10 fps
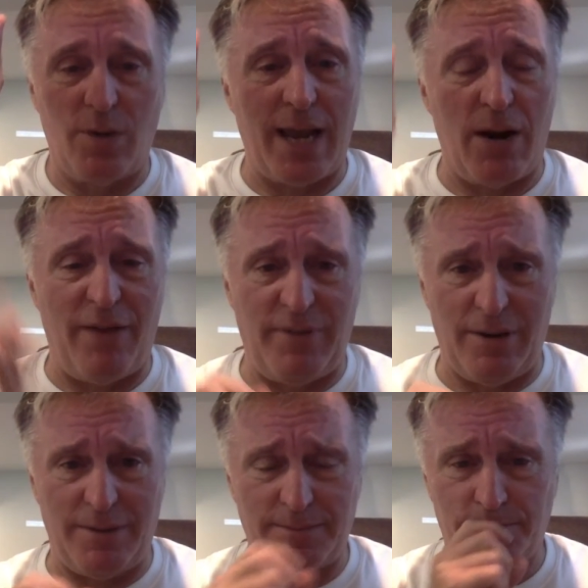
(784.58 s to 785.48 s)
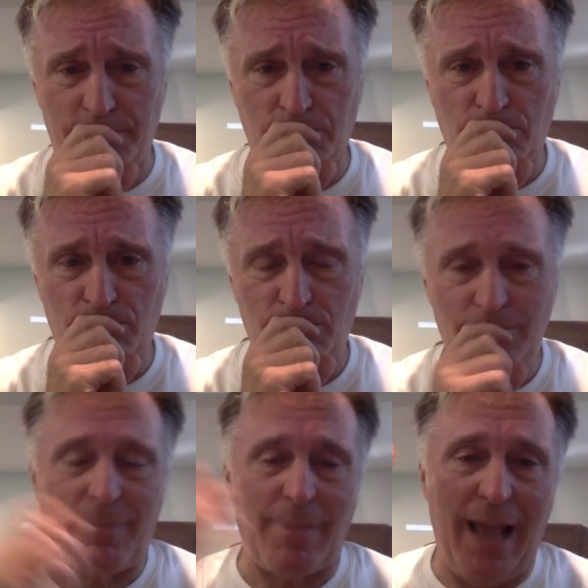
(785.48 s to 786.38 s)
Get off here.
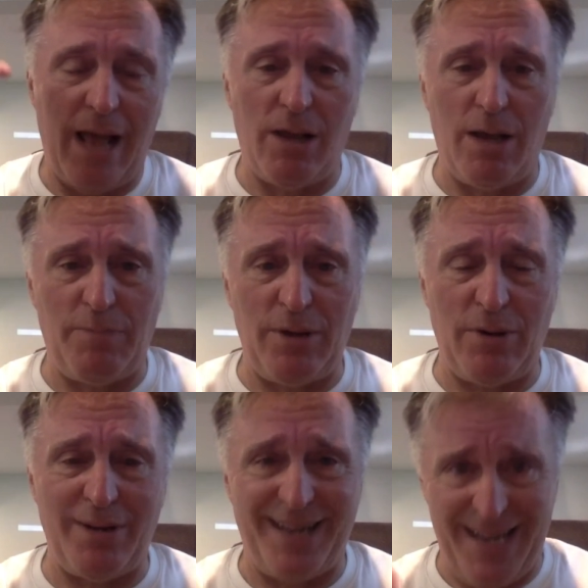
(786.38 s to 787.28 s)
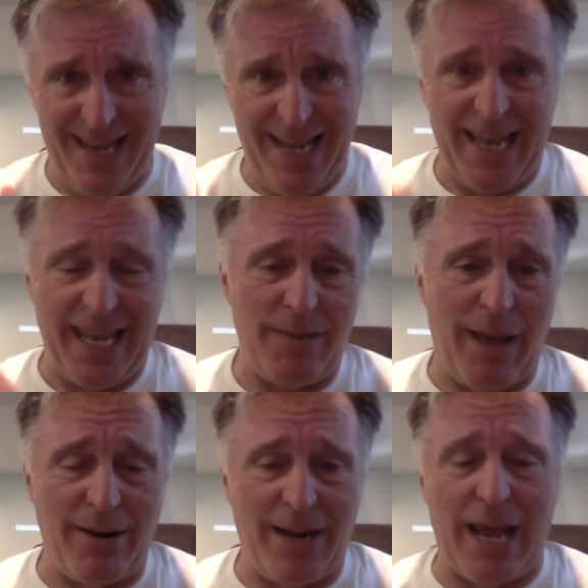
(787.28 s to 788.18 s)
I'll upload it. In
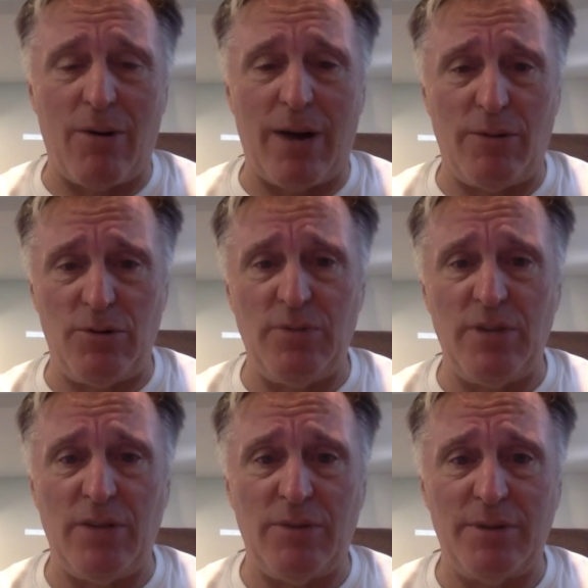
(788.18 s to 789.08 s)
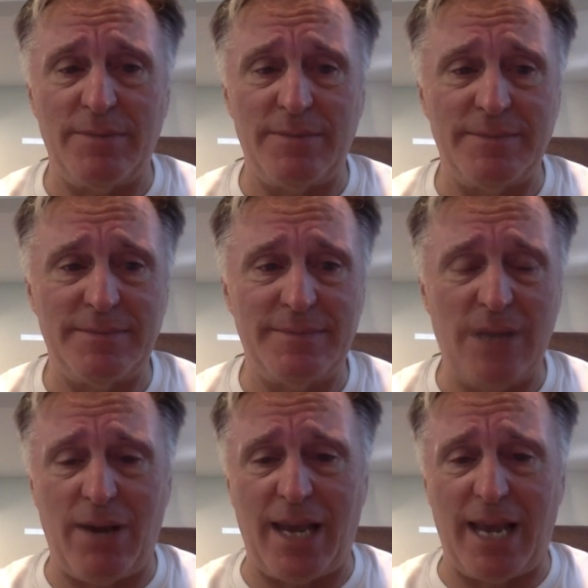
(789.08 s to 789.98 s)
about an hour, I will do the
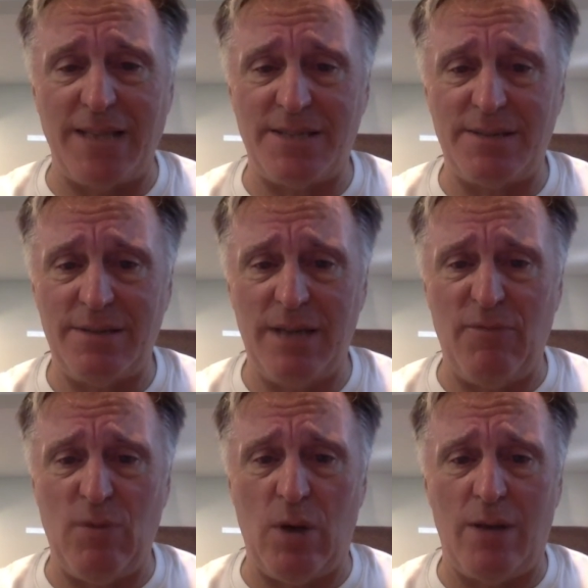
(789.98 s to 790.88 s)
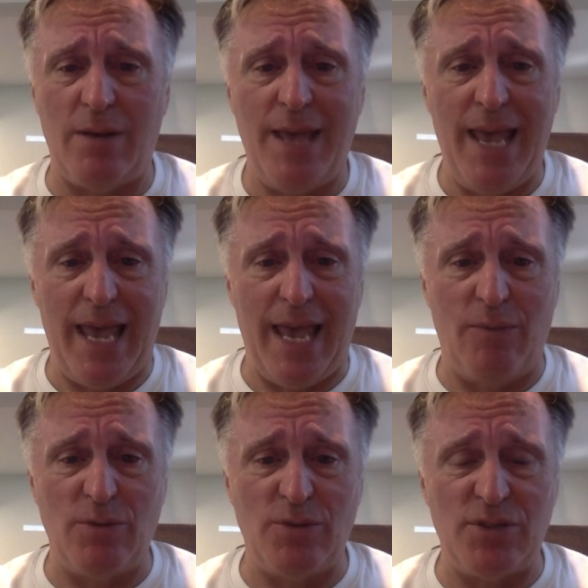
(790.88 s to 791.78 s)
other one. Okay, guys. Love you all. And
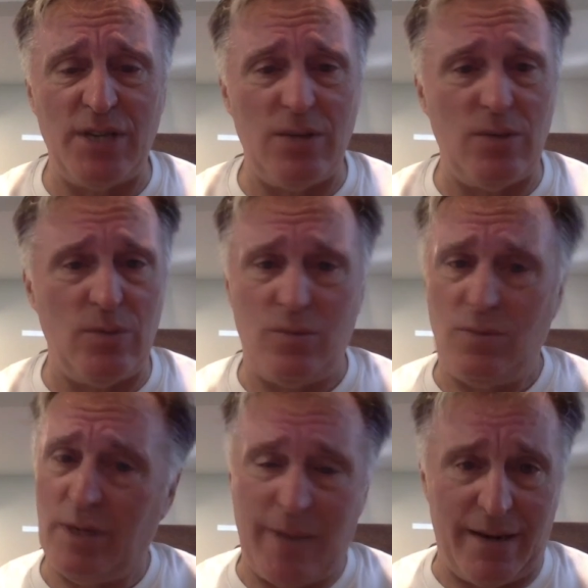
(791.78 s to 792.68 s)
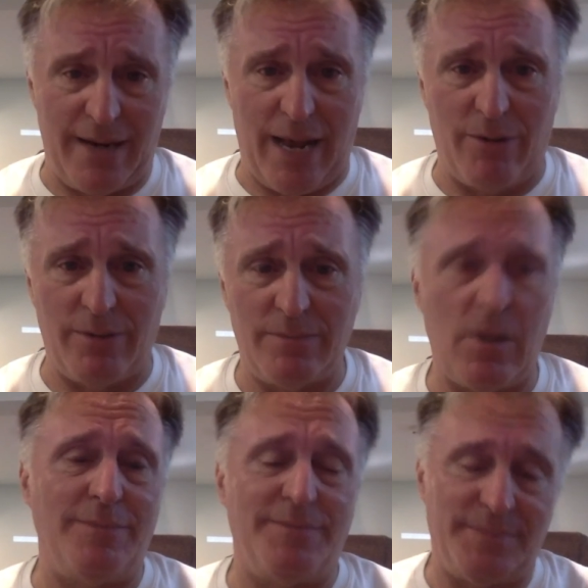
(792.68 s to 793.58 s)
we'll see you in about an hour.
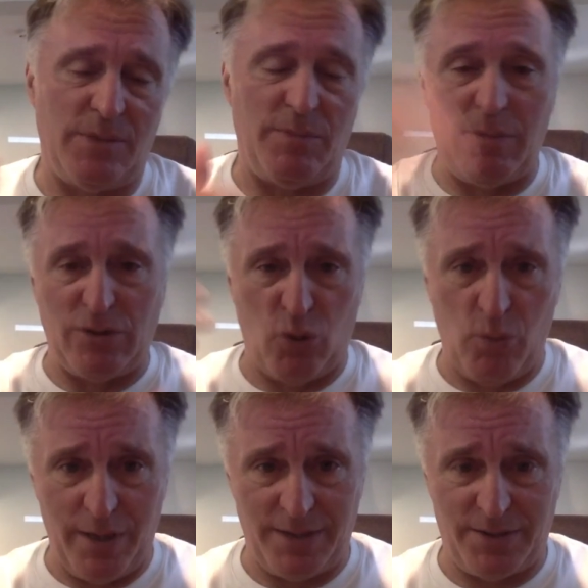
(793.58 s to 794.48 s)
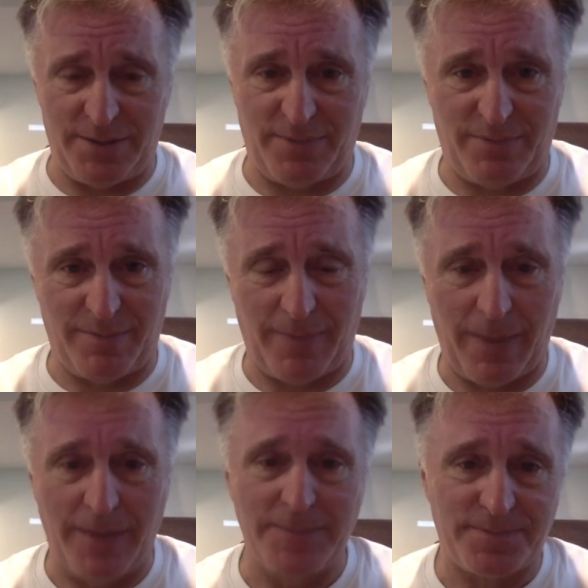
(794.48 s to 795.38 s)
Well, it'll be about 2 minutes
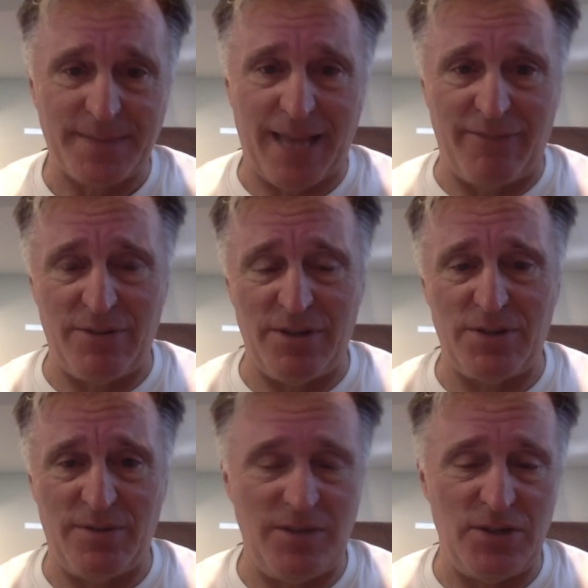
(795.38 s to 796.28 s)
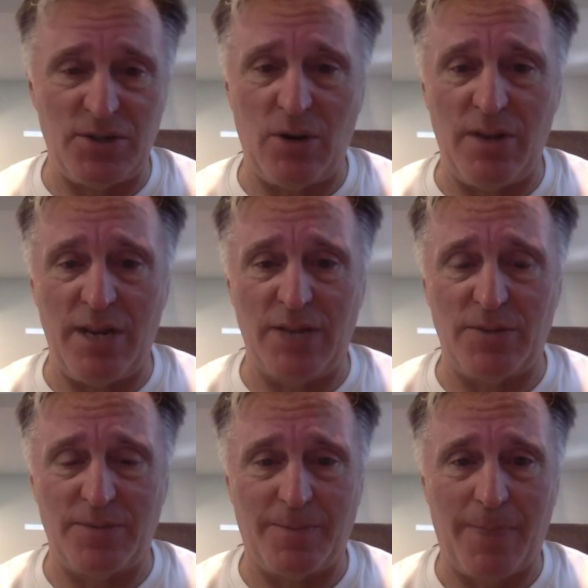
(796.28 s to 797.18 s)
after this. If you just go to the next
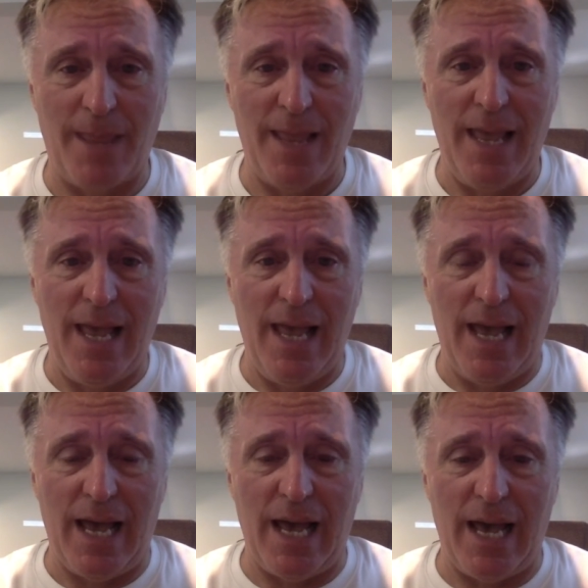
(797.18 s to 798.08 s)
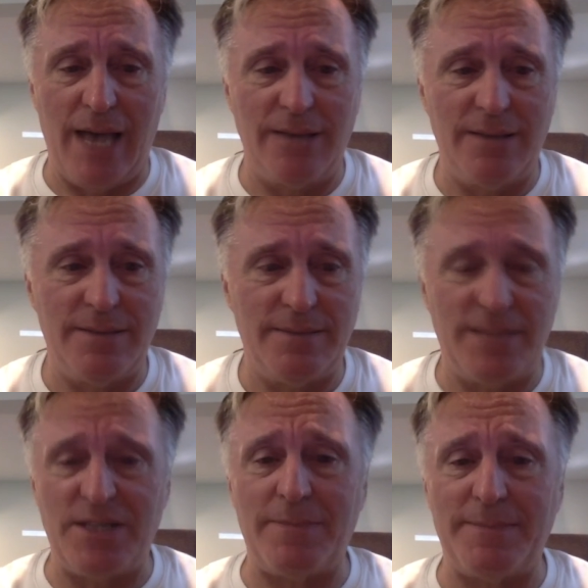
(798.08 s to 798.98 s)
one.
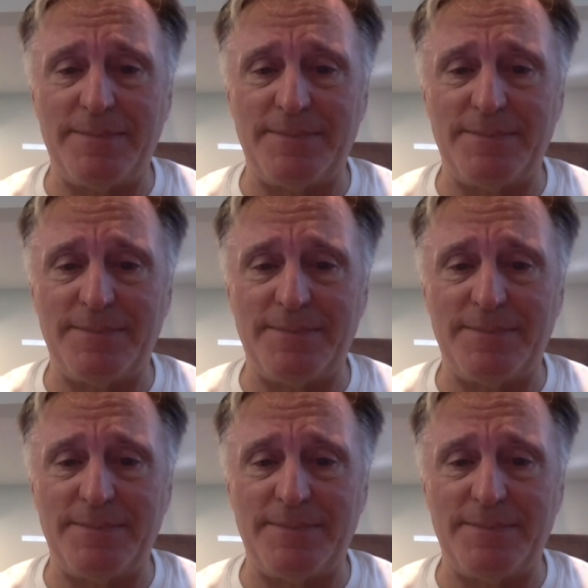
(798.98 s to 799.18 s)
That's it.